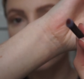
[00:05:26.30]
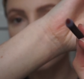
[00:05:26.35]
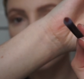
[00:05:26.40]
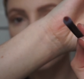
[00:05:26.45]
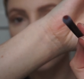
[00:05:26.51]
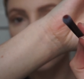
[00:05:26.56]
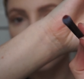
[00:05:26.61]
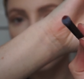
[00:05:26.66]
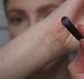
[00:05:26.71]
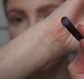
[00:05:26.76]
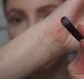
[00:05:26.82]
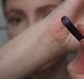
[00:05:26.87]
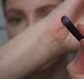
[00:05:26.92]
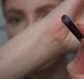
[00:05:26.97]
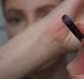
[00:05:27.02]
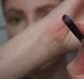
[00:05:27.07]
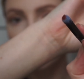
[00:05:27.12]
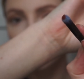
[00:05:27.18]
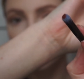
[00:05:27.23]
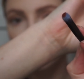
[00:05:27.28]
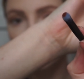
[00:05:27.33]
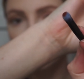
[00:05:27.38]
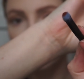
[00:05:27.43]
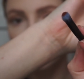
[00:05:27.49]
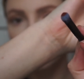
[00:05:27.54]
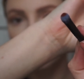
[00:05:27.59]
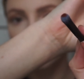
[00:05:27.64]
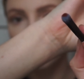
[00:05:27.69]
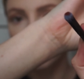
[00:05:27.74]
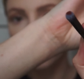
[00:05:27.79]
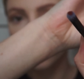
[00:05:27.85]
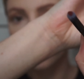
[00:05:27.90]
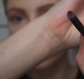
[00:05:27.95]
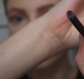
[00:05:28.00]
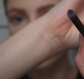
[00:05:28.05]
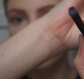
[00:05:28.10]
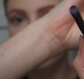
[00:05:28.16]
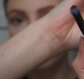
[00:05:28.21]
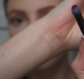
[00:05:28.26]
tiniest dot on the end
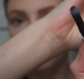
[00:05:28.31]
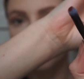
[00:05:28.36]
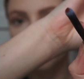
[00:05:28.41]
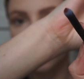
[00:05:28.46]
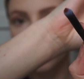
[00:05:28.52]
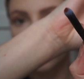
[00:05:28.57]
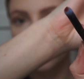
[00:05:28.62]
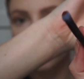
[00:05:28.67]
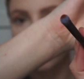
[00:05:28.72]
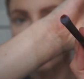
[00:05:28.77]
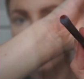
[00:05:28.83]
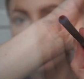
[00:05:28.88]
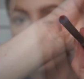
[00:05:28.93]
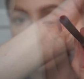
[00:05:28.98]
of the brush there.